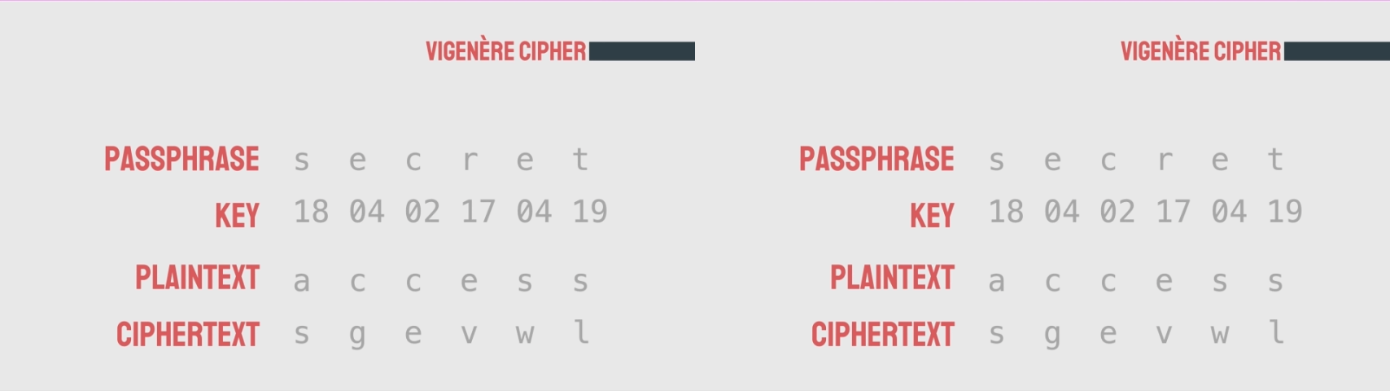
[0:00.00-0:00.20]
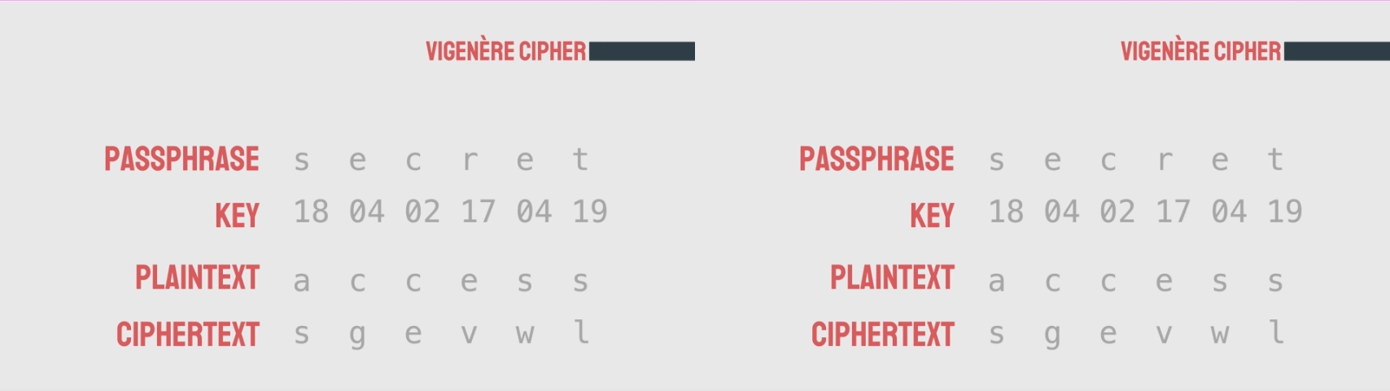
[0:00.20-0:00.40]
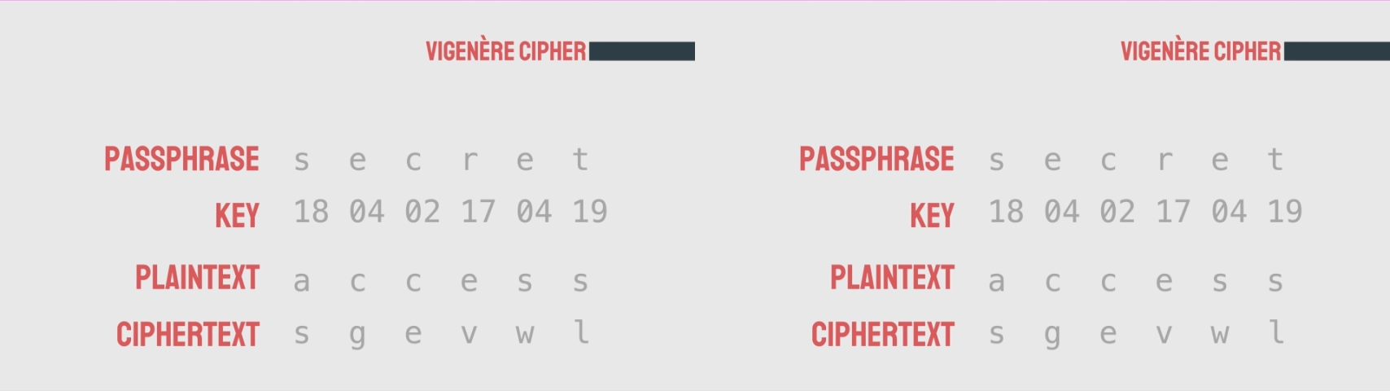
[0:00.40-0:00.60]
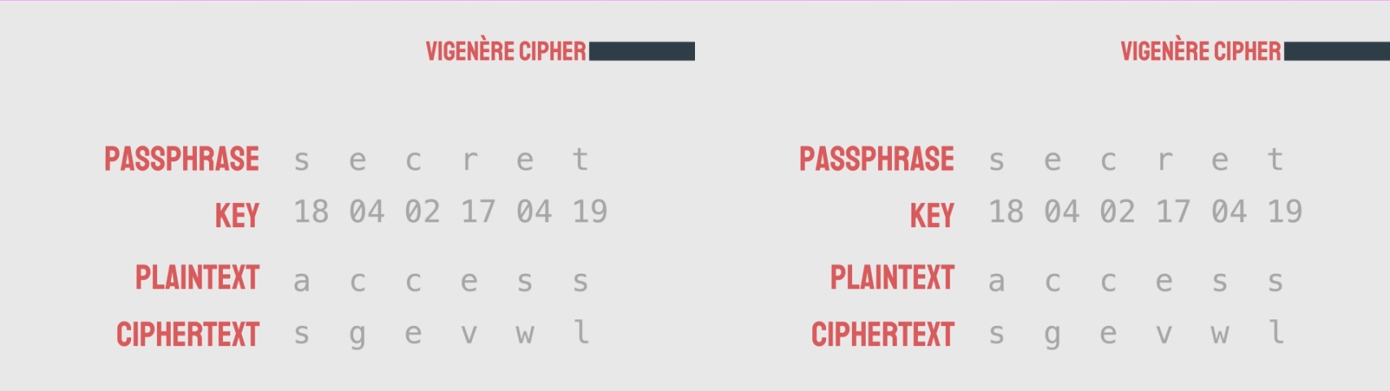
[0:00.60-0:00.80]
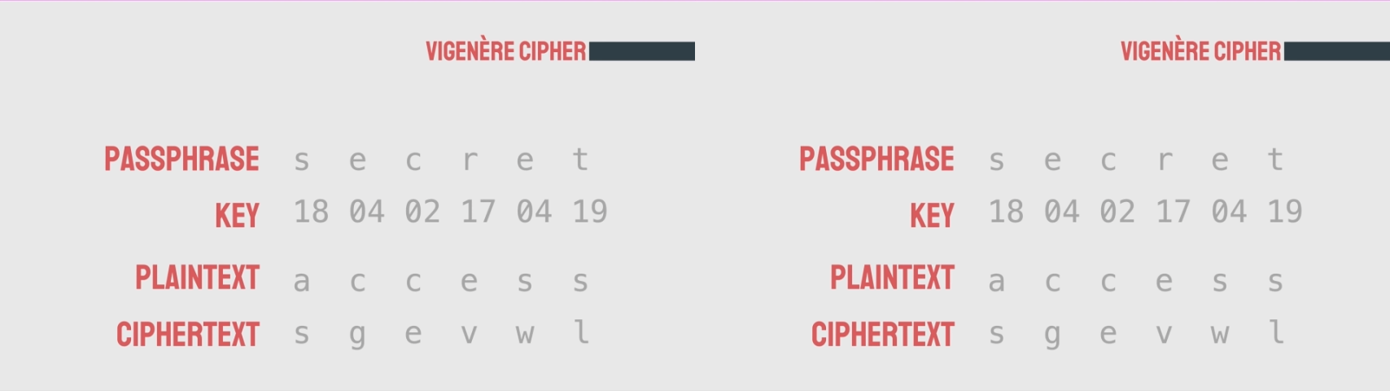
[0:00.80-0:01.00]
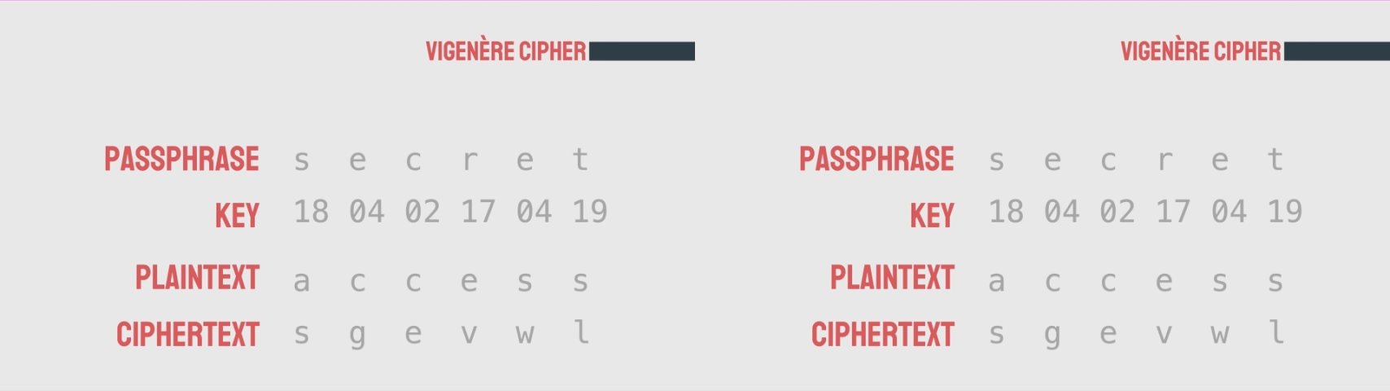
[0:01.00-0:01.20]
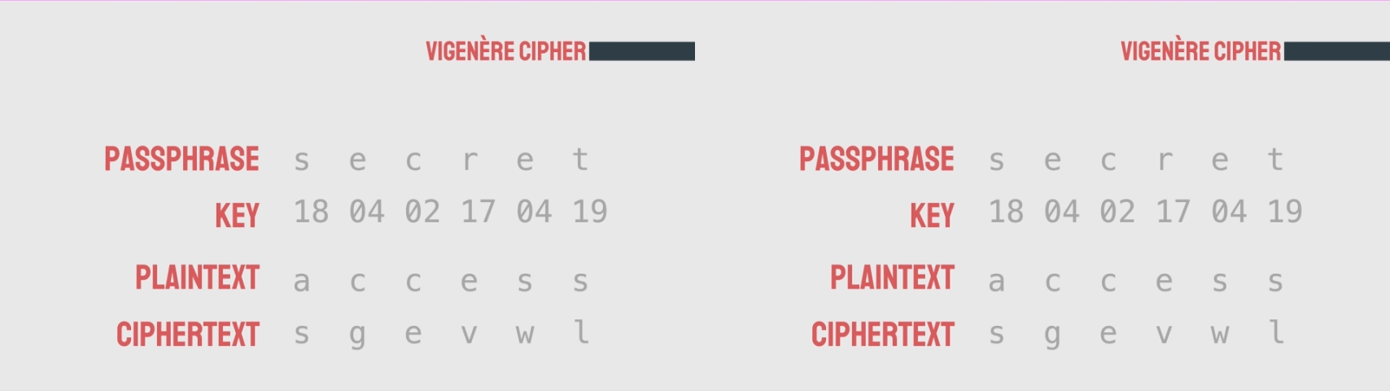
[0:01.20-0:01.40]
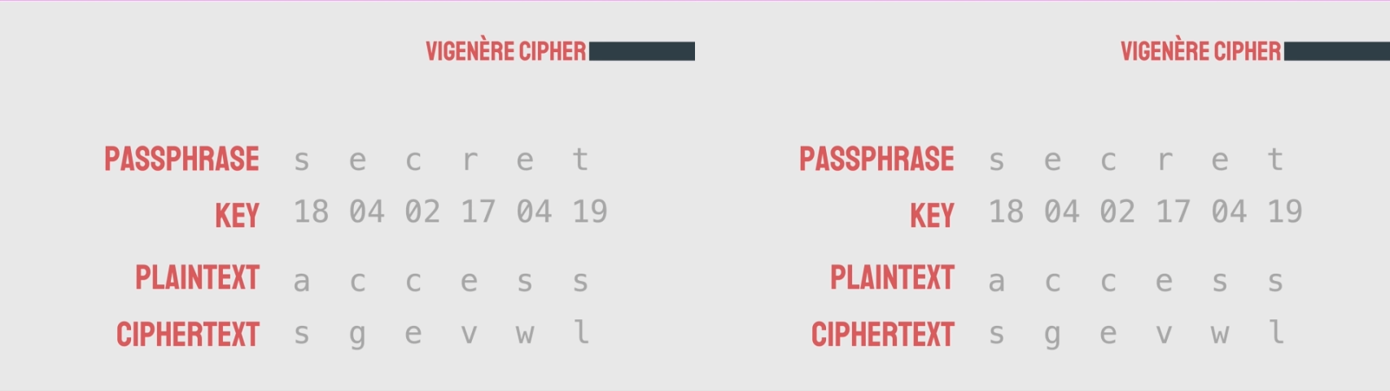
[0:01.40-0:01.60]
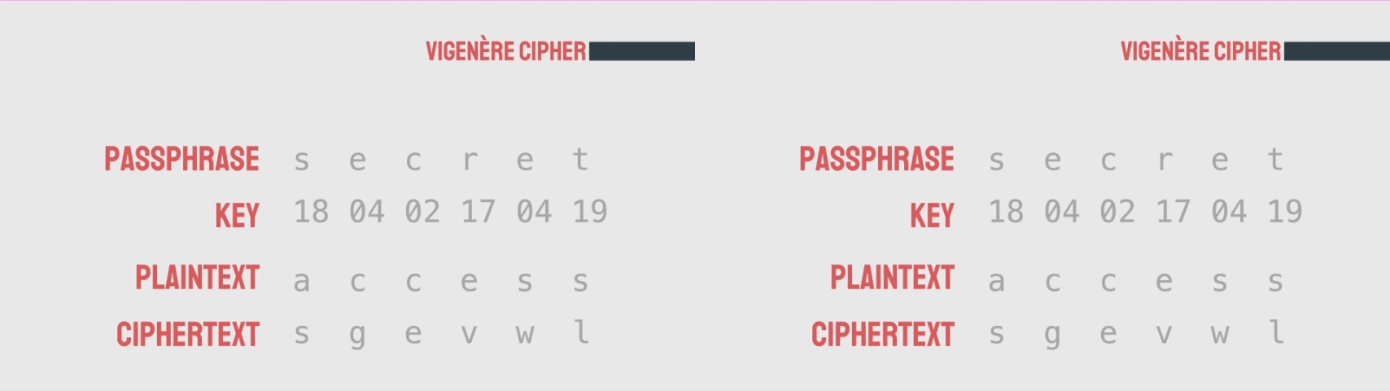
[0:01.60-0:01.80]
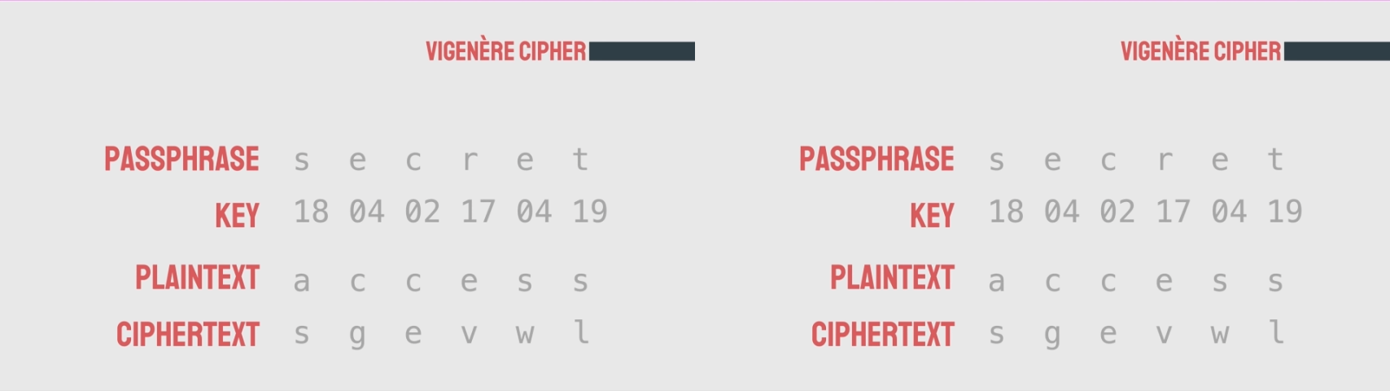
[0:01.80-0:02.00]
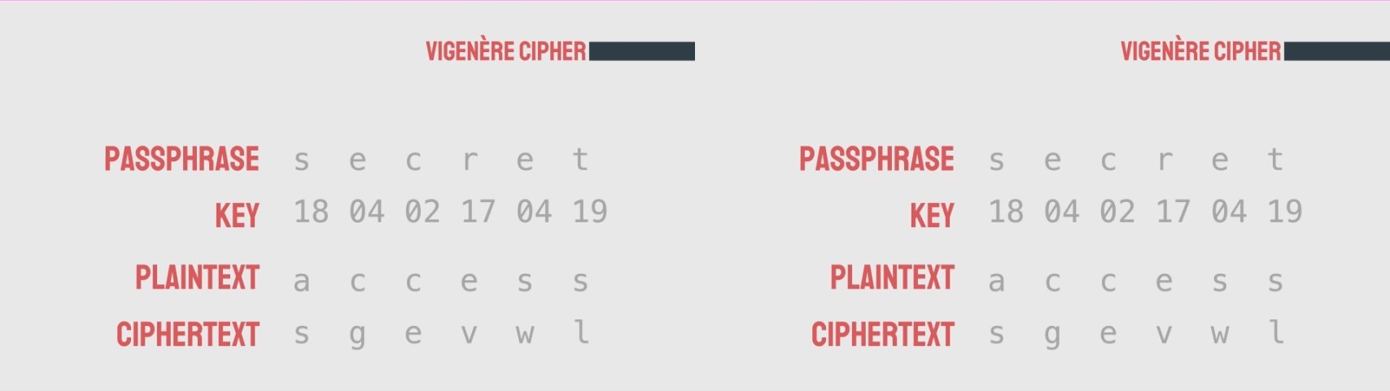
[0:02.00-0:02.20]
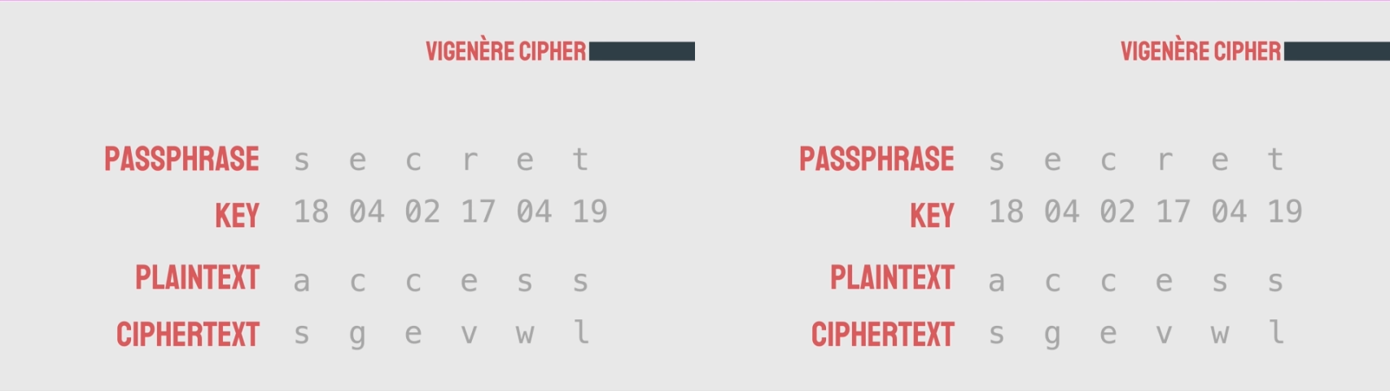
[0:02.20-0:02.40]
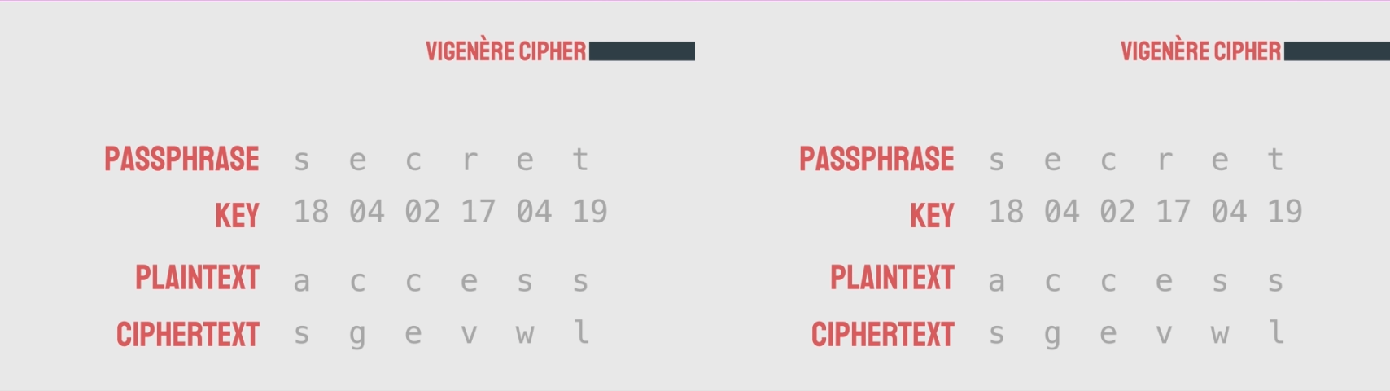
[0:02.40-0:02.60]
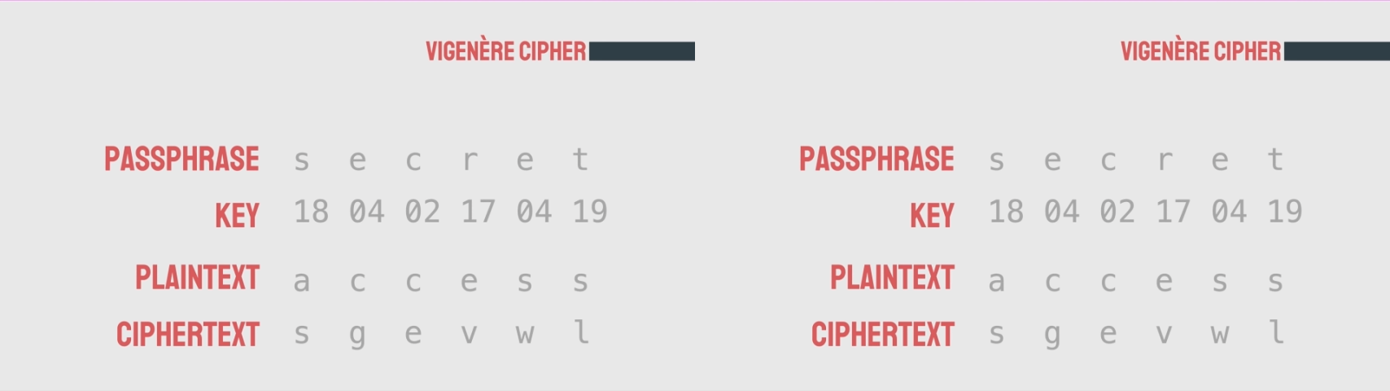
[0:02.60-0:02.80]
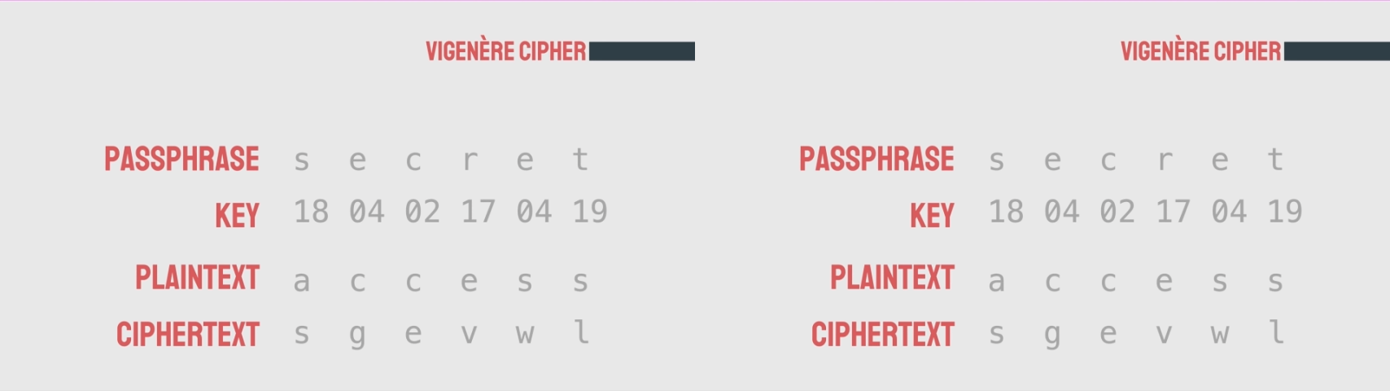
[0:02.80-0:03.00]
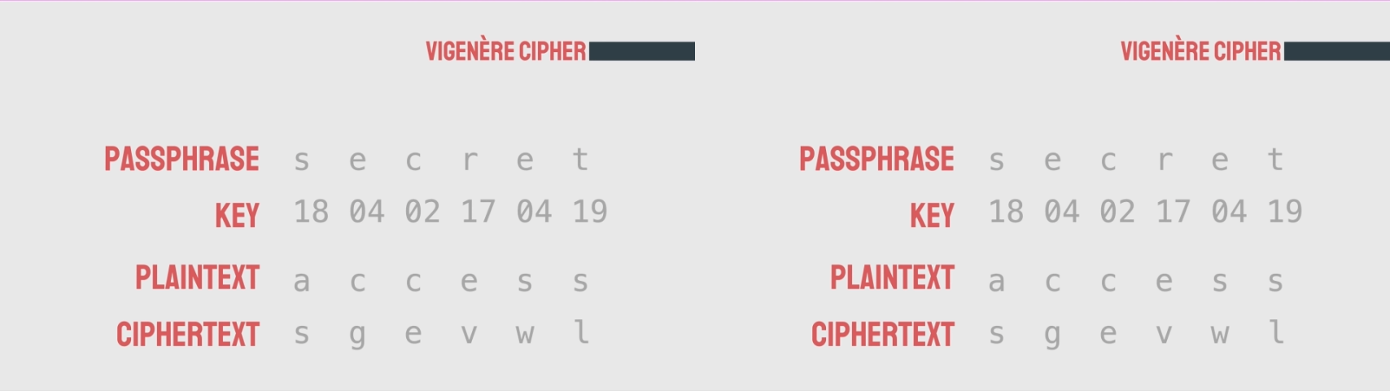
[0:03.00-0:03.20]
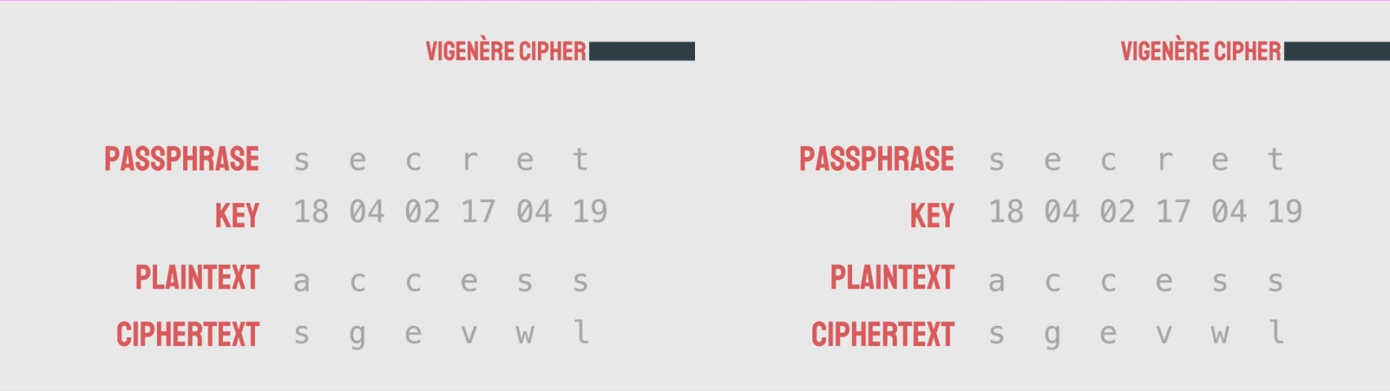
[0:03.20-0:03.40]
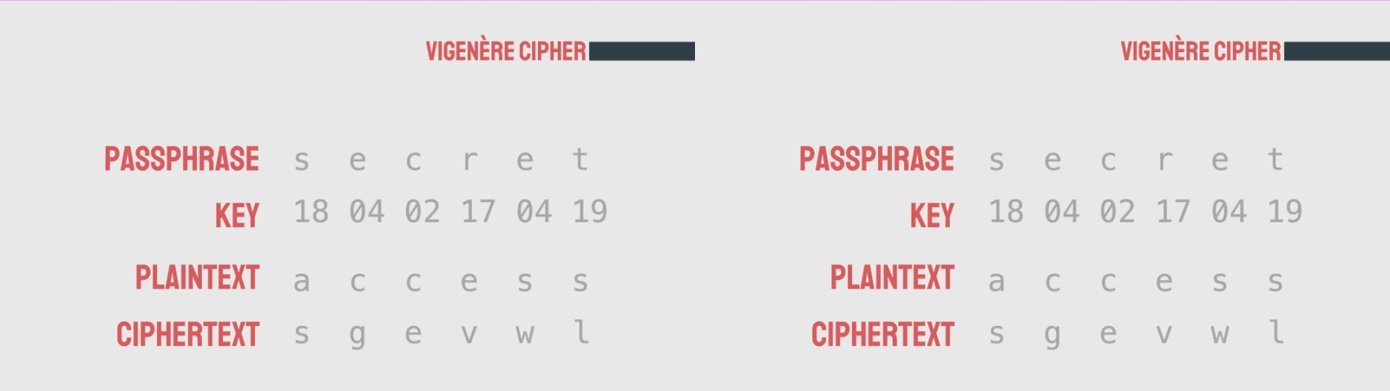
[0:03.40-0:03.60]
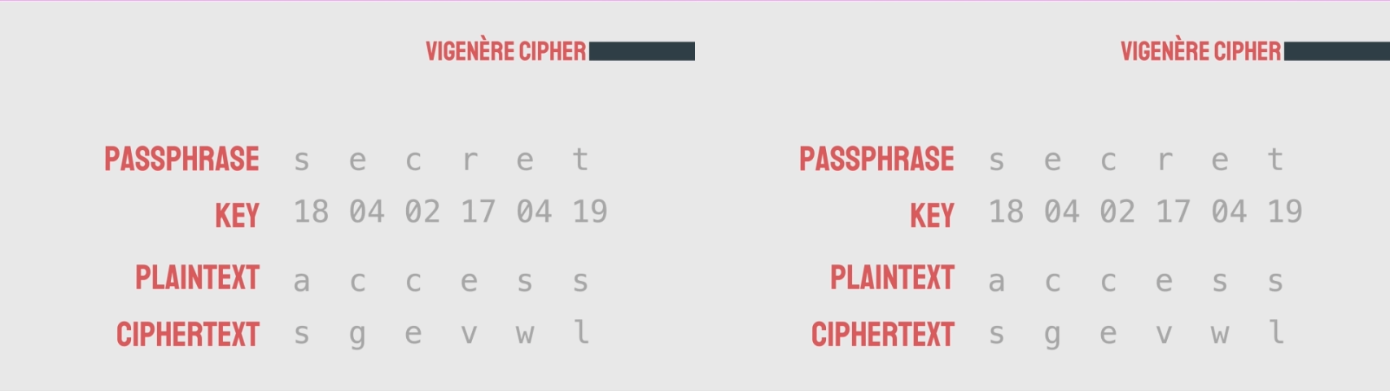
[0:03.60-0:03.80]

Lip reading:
No face is visible, so there are no lips to read.